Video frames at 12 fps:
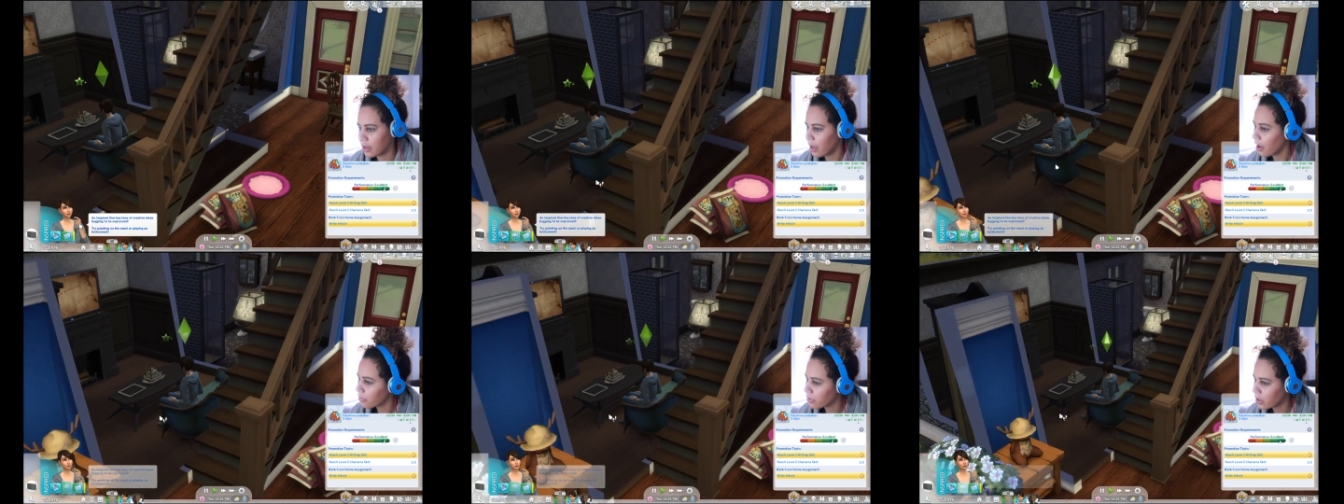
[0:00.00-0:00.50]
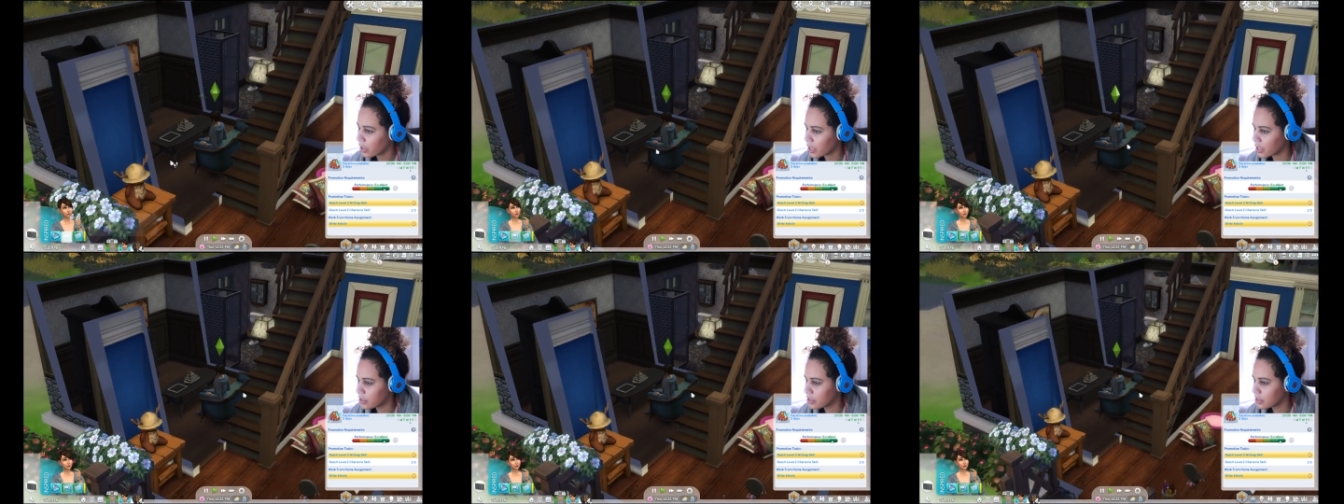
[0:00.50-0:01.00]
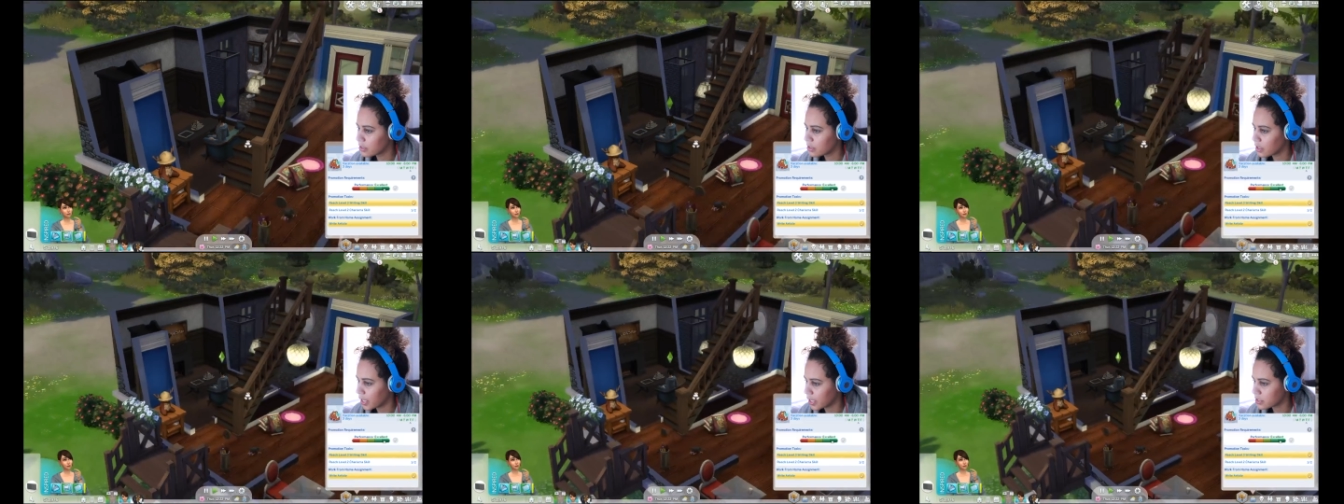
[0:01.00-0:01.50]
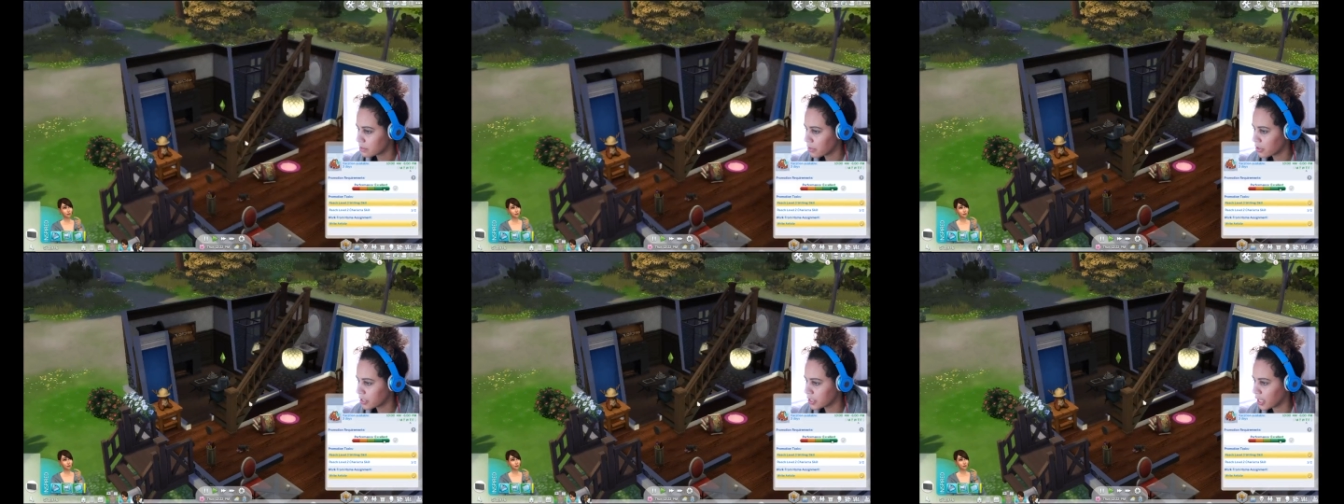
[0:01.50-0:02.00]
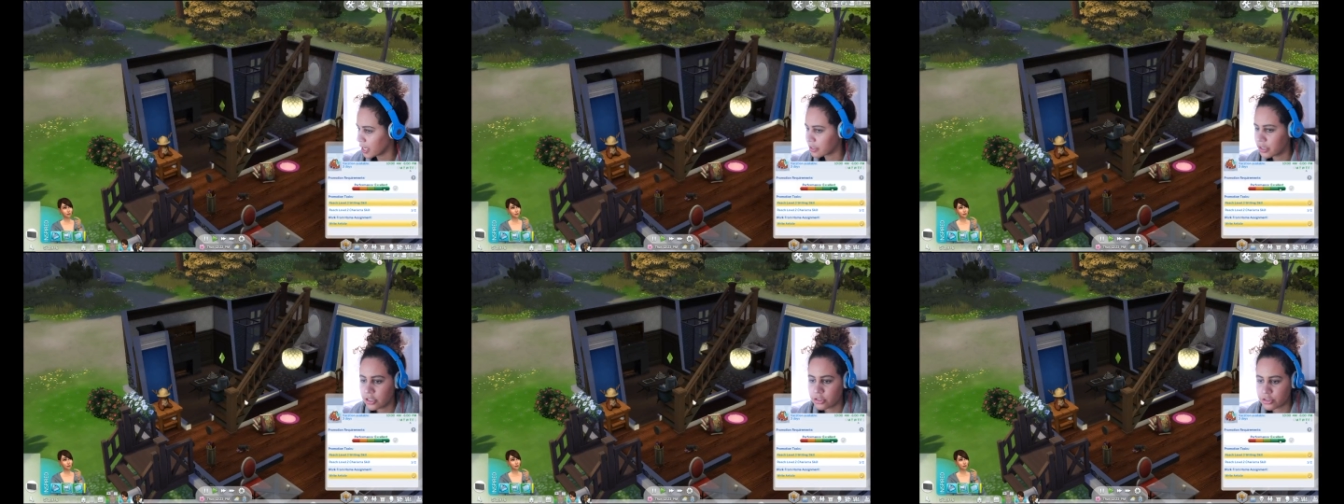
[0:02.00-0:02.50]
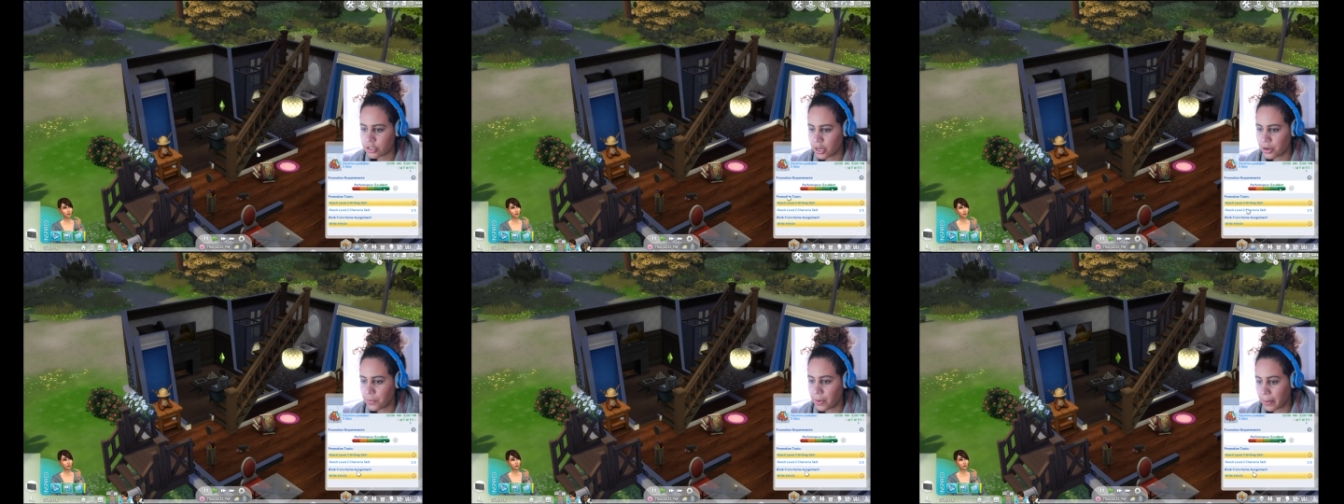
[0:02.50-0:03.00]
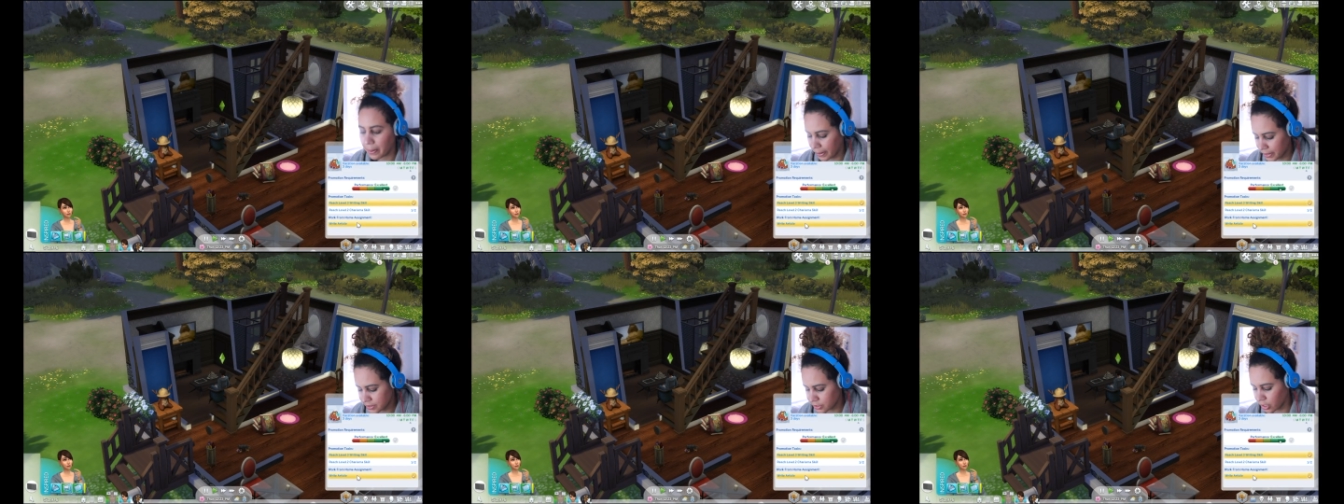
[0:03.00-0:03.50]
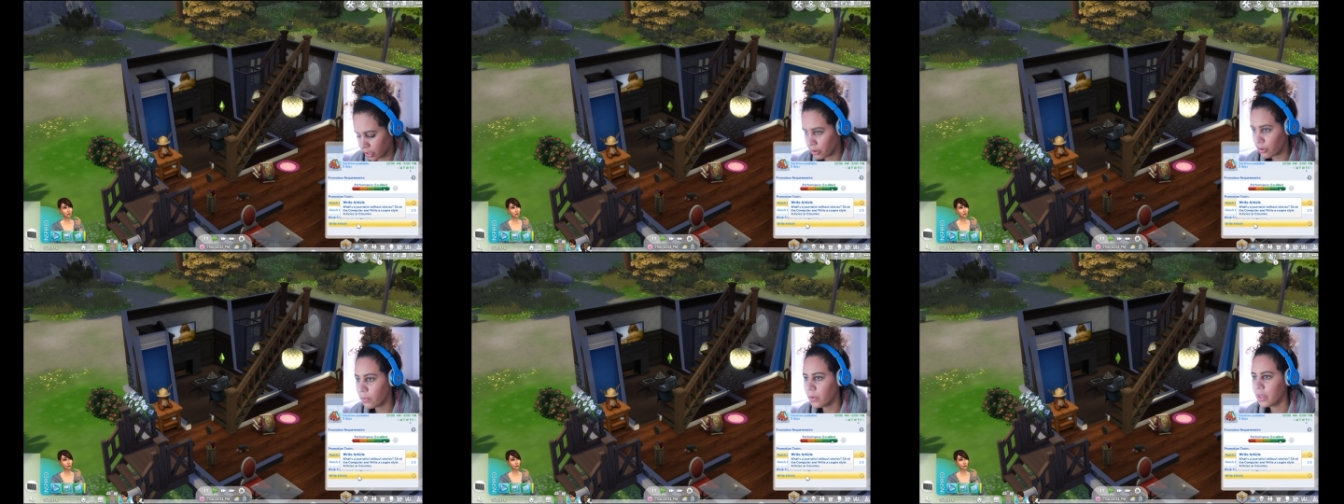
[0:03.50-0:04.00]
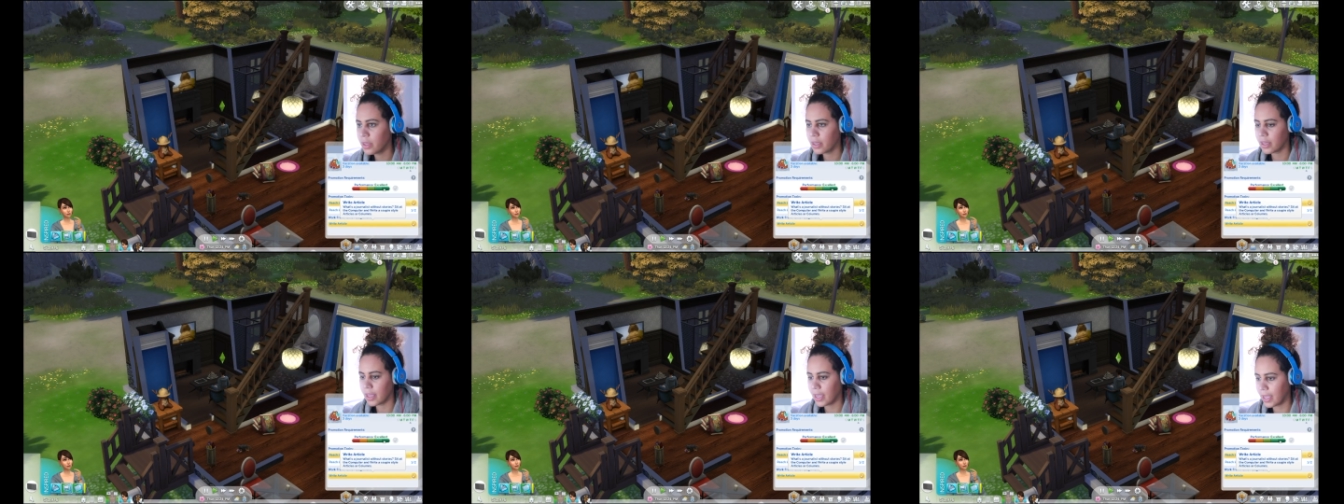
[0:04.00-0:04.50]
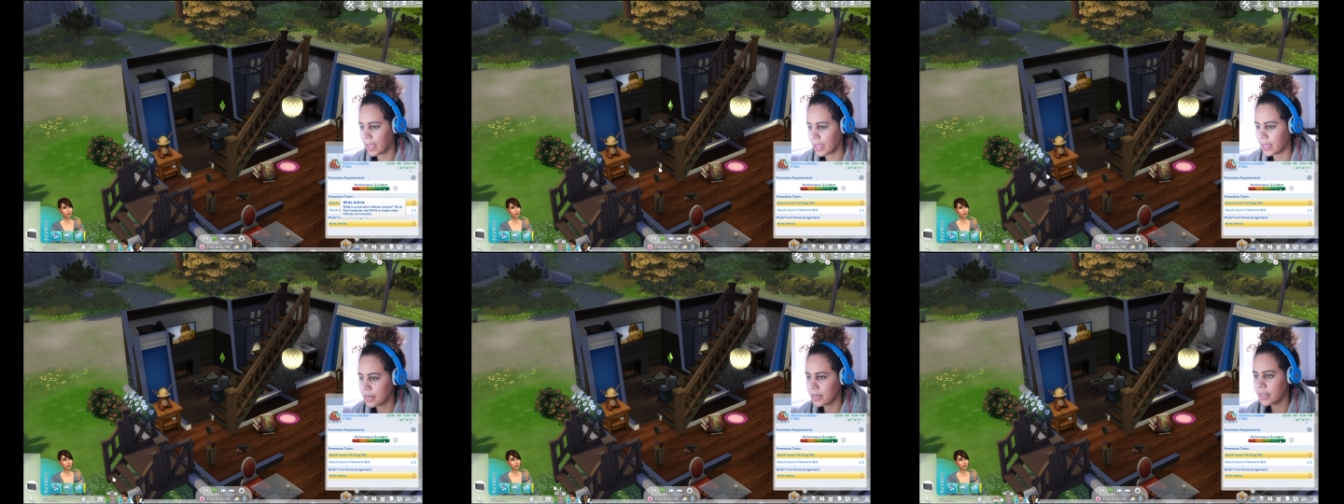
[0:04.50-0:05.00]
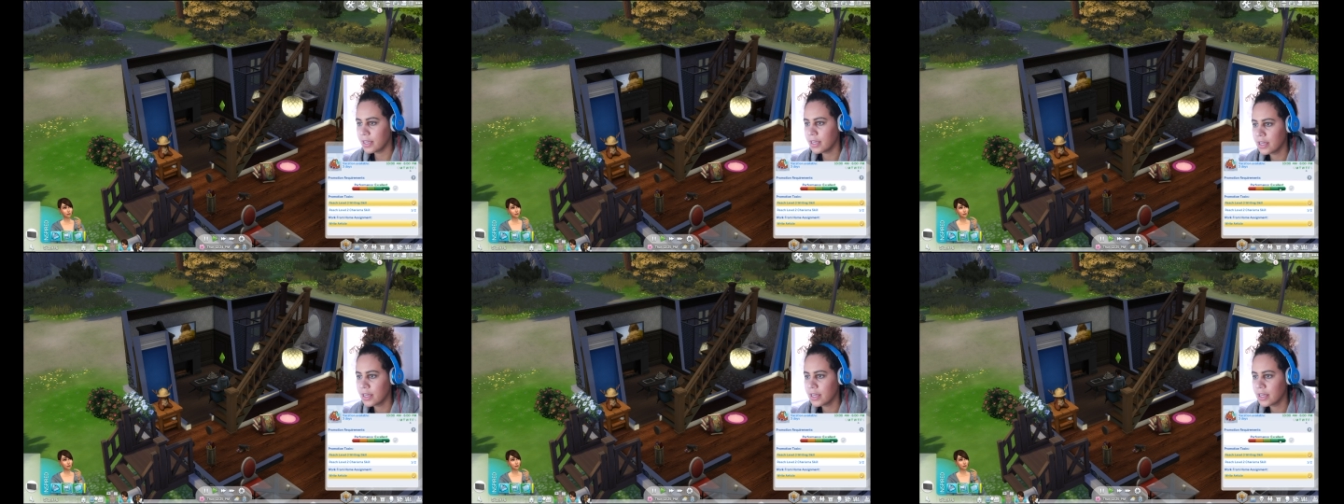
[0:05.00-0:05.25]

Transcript: Oh, good. I guess I'm already done. So, let's go and